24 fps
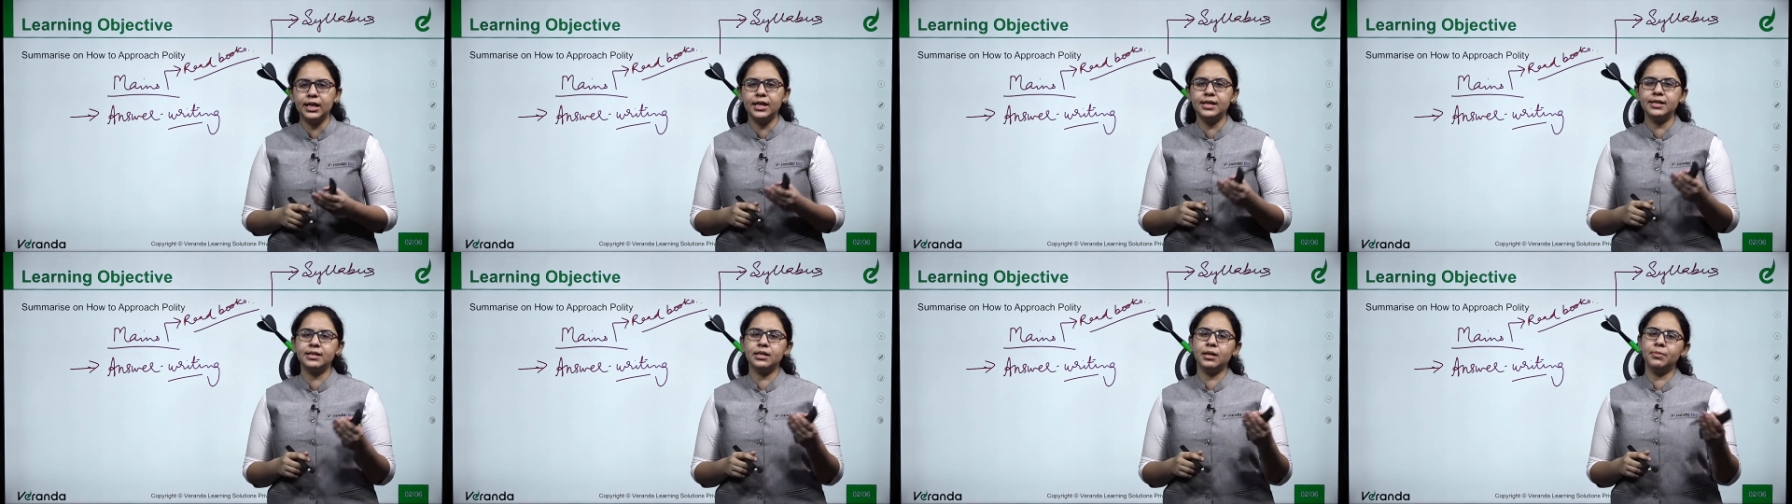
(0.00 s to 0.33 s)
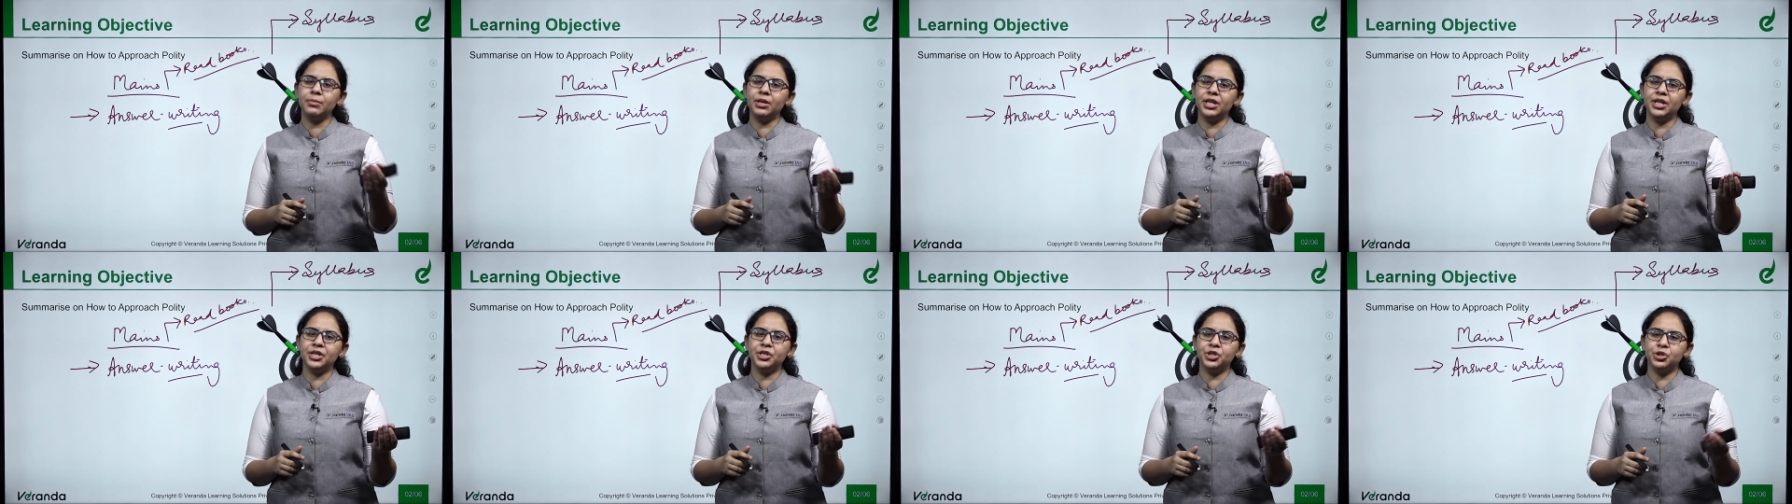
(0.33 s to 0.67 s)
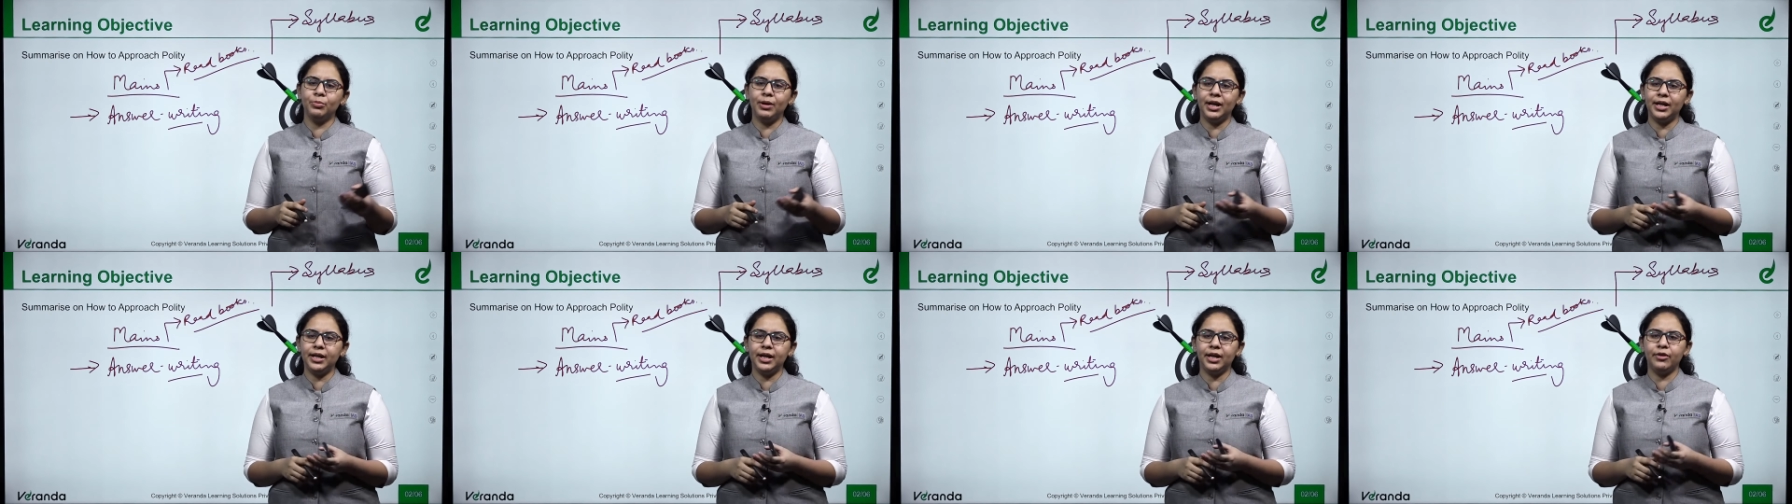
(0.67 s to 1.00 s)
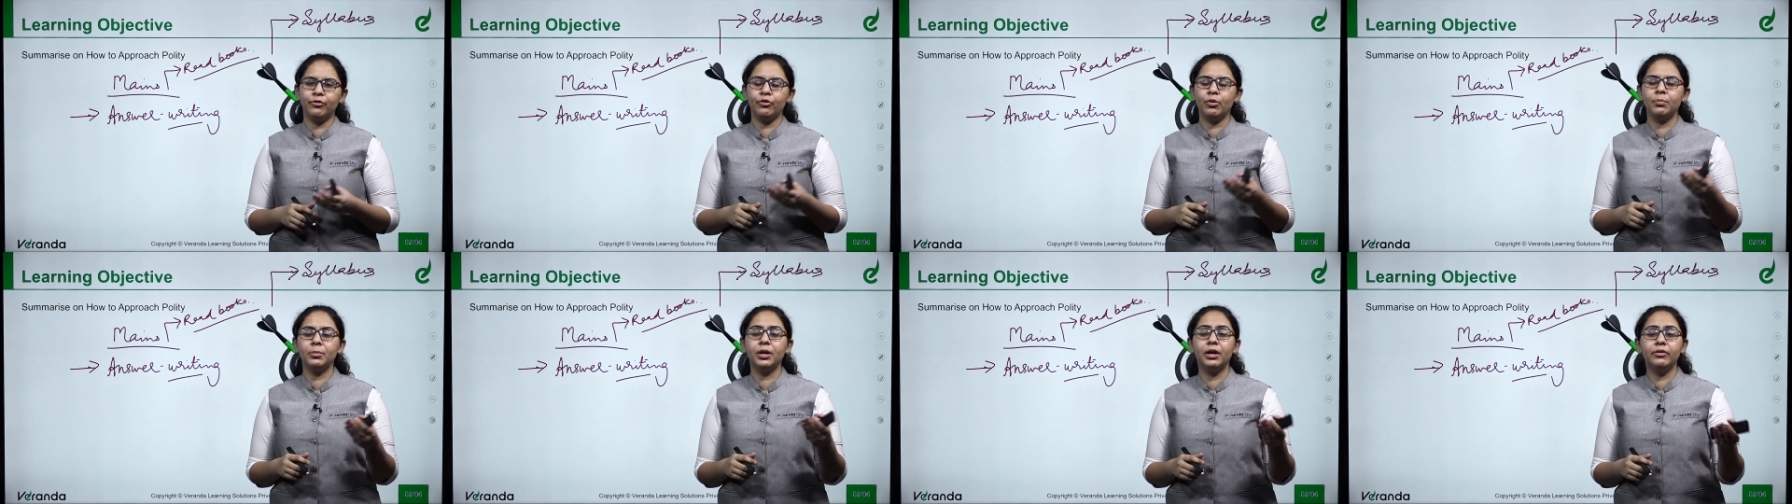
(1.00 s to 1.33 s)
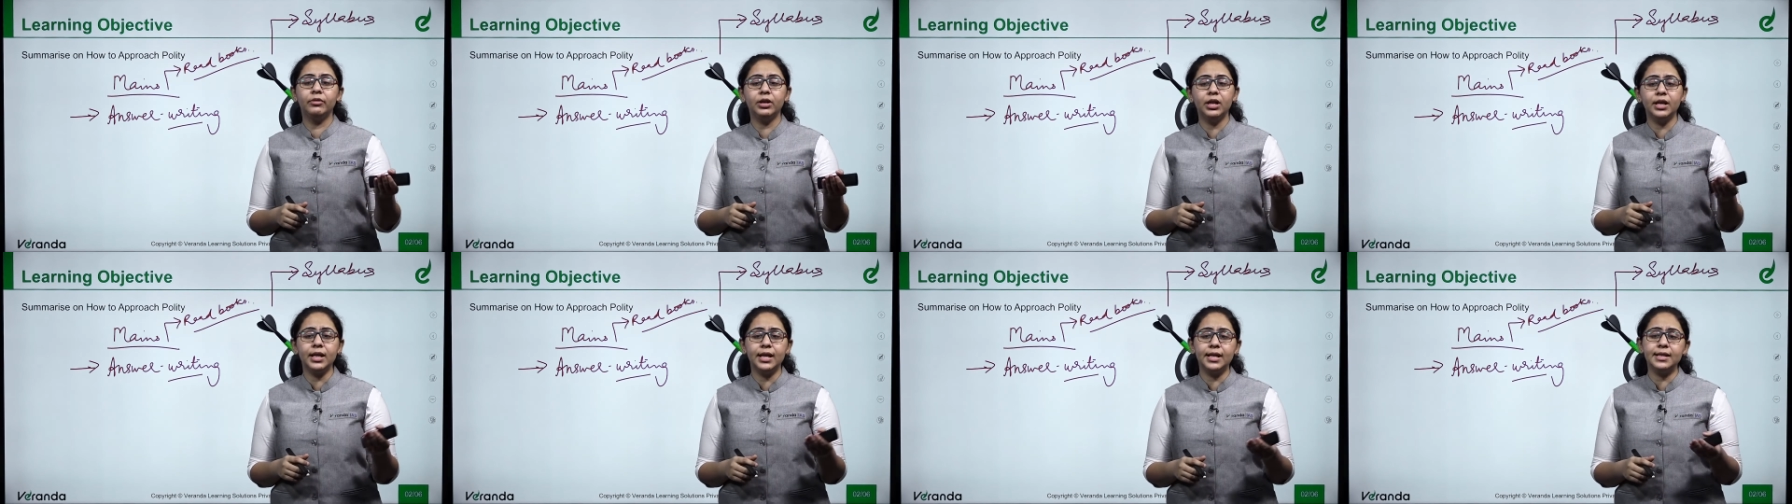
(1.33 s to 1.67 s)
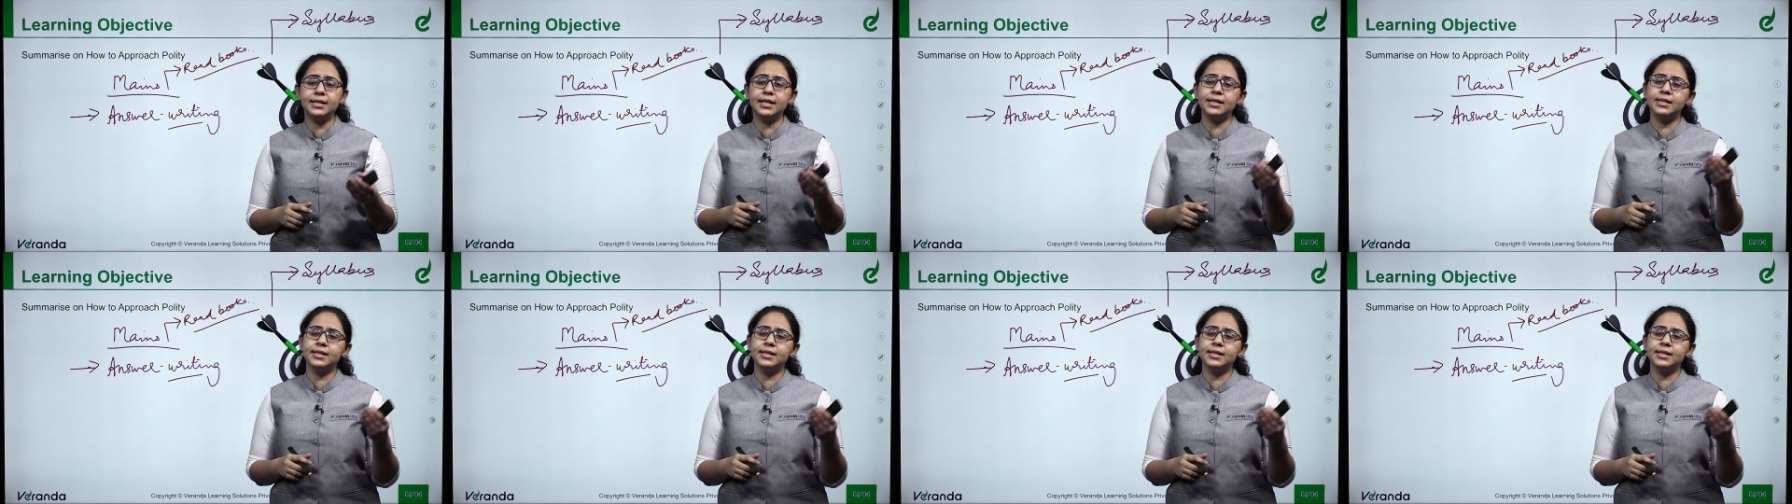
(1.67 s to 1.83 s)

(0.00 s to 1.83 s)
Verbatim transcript: In some years, you might get from governance.